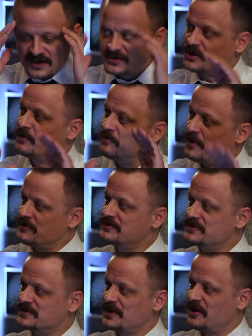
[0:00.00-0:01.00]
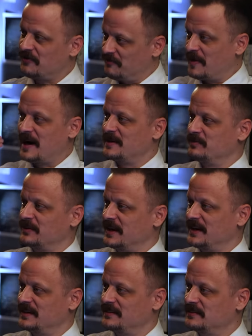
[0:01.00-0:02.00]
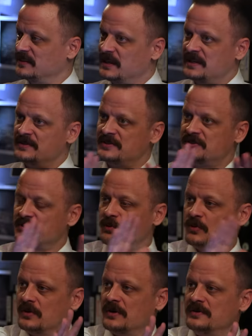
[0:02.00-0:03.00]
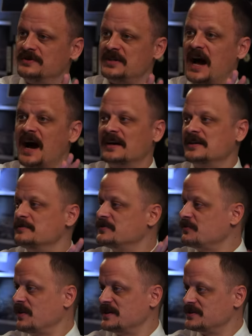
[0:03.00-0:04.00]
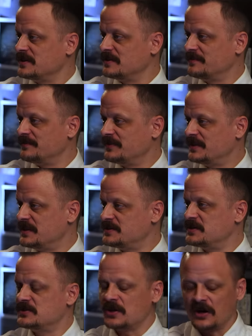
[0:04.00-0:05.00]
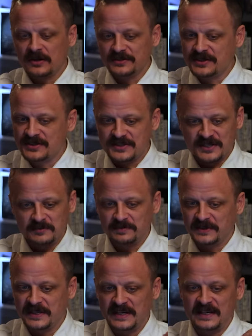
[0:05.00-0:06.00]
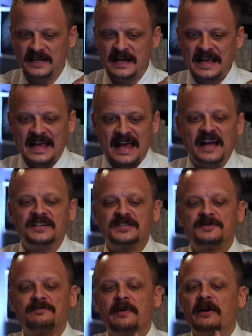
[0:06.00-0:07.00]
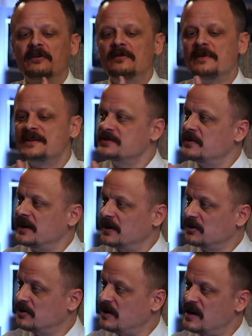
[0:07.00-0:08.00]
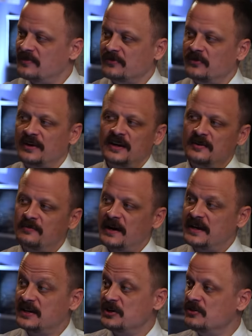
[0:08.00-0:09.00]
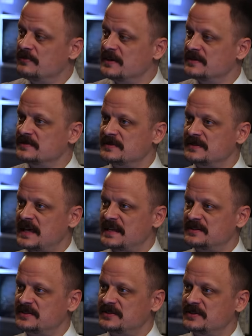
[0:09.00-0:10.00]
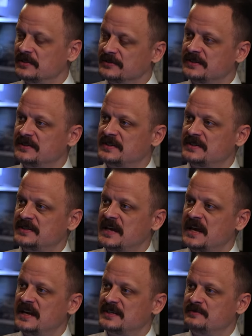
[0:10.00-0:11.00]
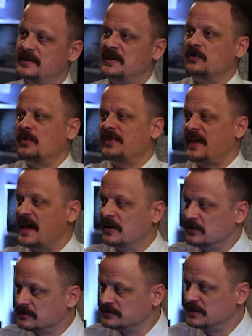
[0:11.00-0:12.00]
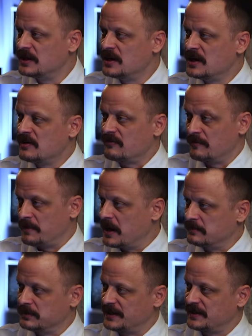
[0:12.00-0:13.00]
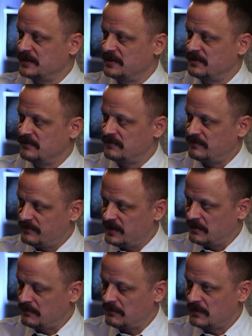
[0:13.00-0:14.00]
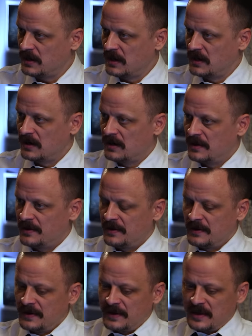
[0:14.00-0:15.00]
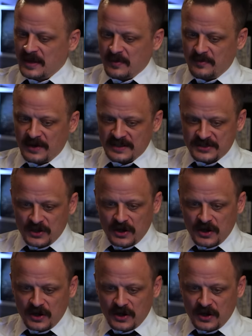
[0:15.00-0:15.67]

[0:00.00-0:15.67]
So most of my brain leans towards Occam's razor. This is all just simply experimental aircraft created by humans that still to this day is being withheld from public view. But it's